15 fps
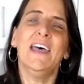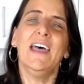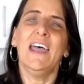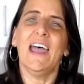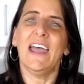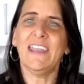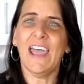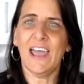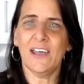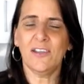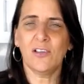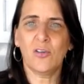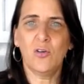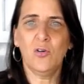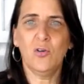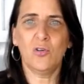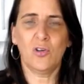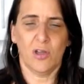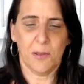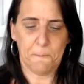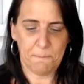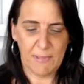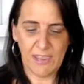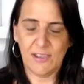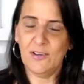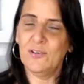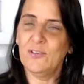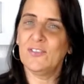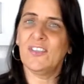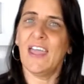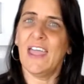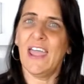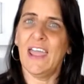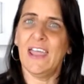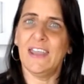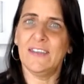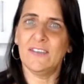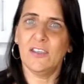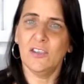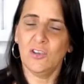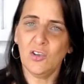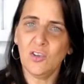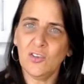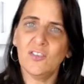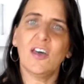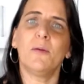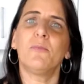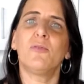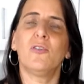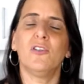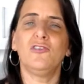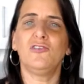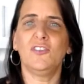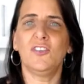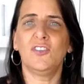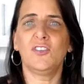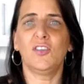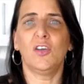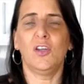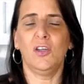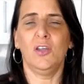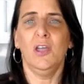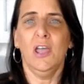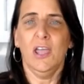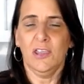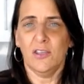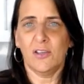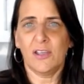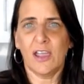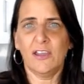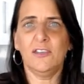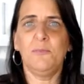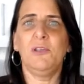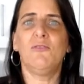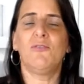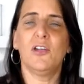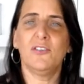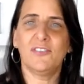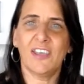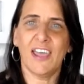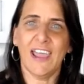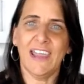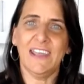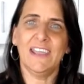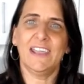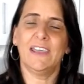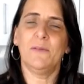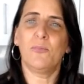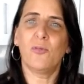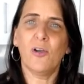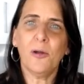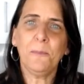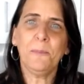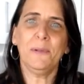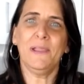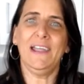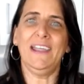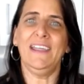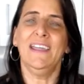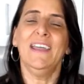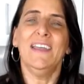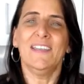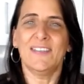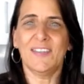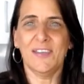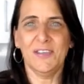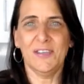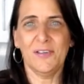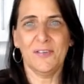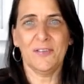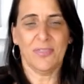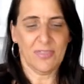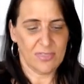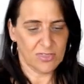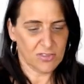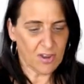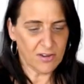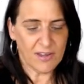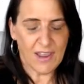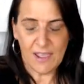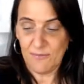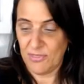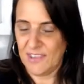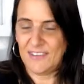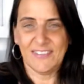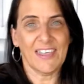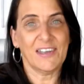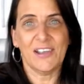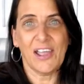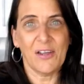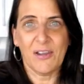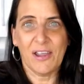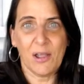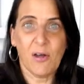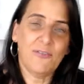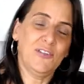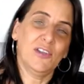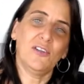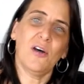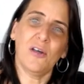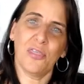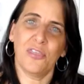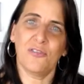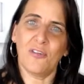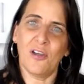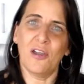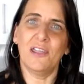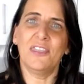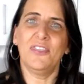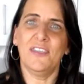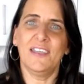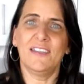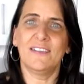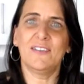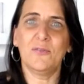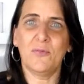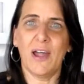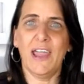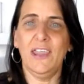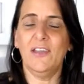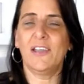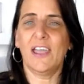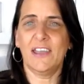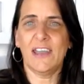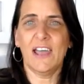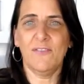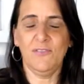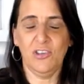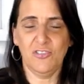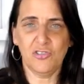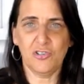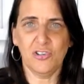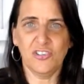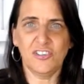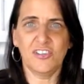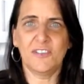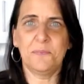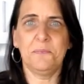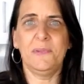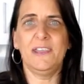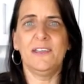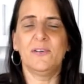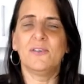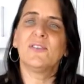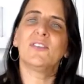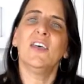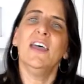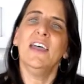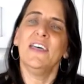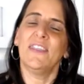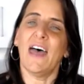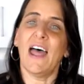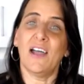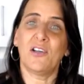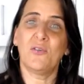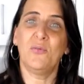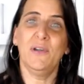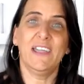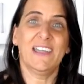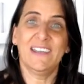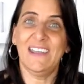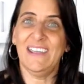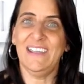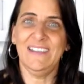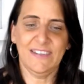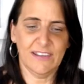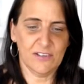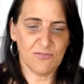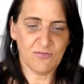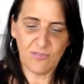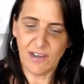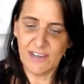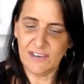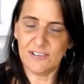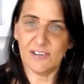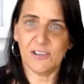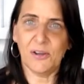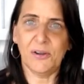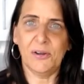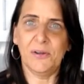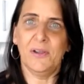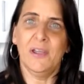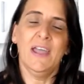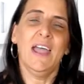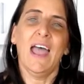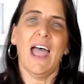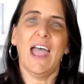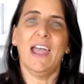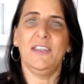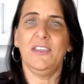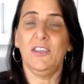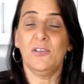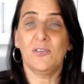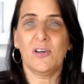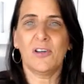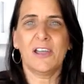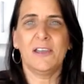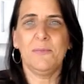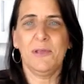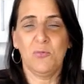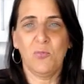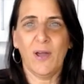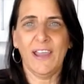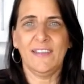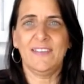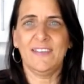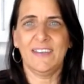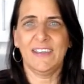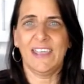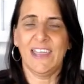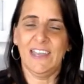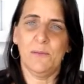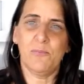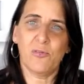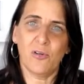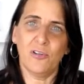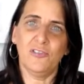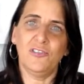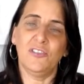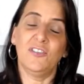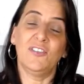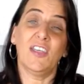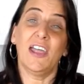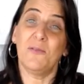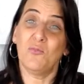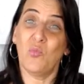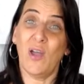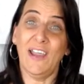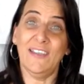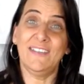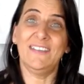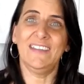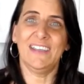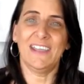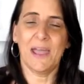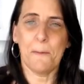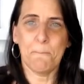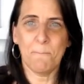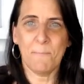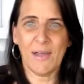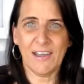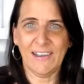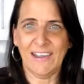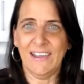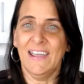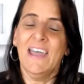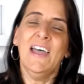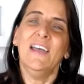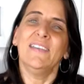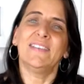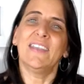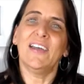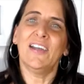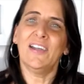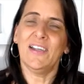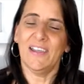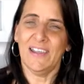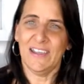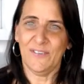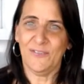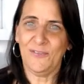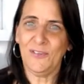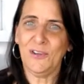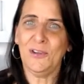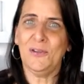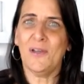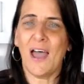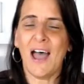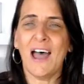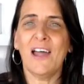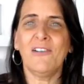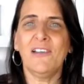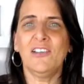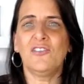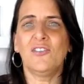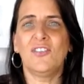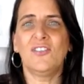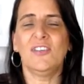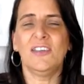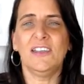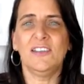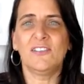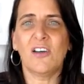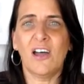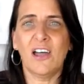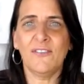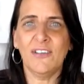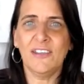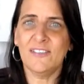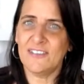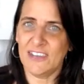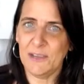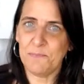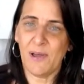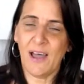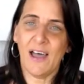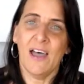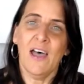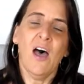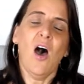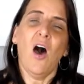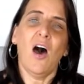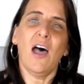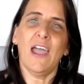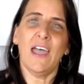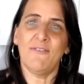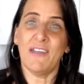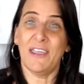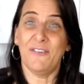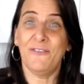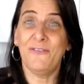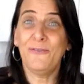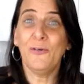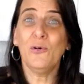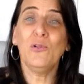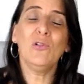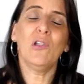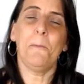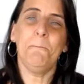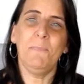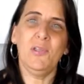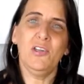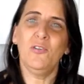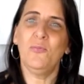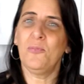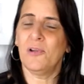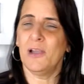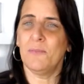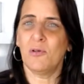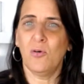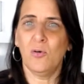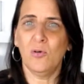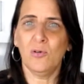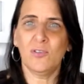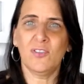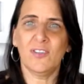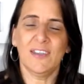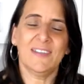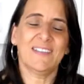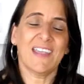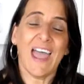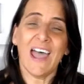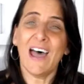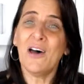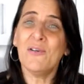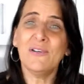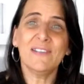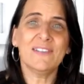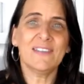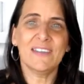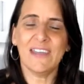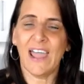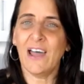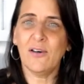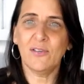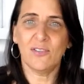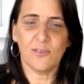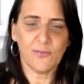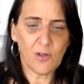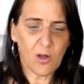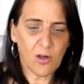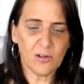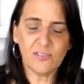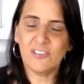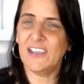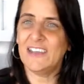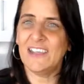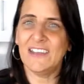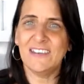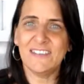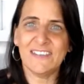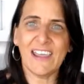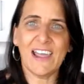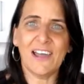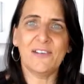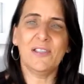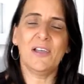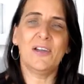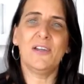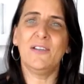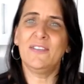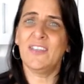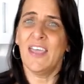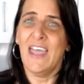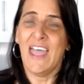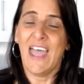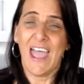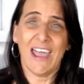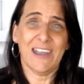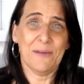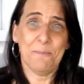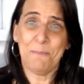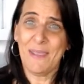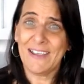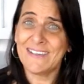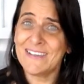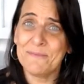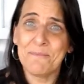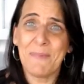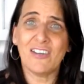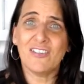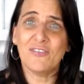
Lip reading: And how to cook meals and use up produce, so you're going to be rotating it properly so you don't have things that are going off. You're not throwing things away. You're going to have nutritious meals that are quick and easy and ready to go, and you're not going to be wasting any produce and wasting money. So if you are interested in diving deeper, I have a full meal prep course. It's hours and hours of content and downloads and a mix and match